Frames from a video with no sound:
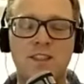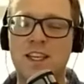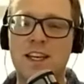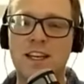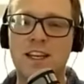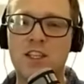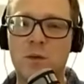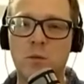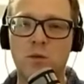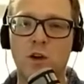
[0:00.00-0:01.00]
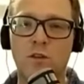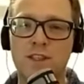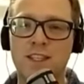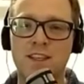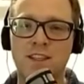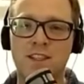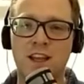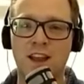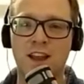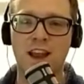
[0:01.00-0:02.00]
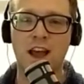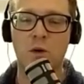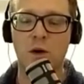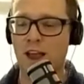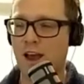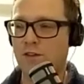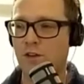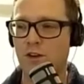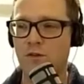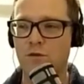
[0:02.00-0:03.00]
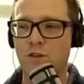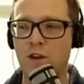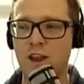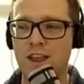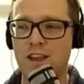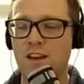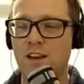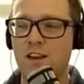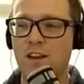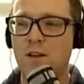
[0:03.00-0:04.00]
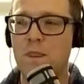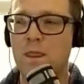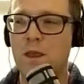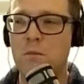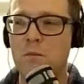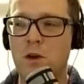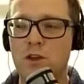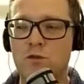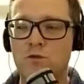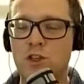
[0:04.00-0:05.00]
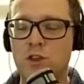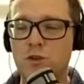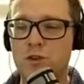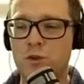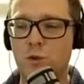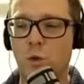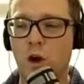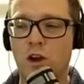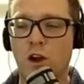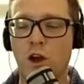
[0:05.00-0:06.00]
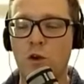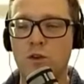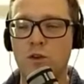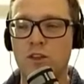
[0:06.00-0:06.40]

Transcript: English in people's offices. And now I have a very much reduced workload.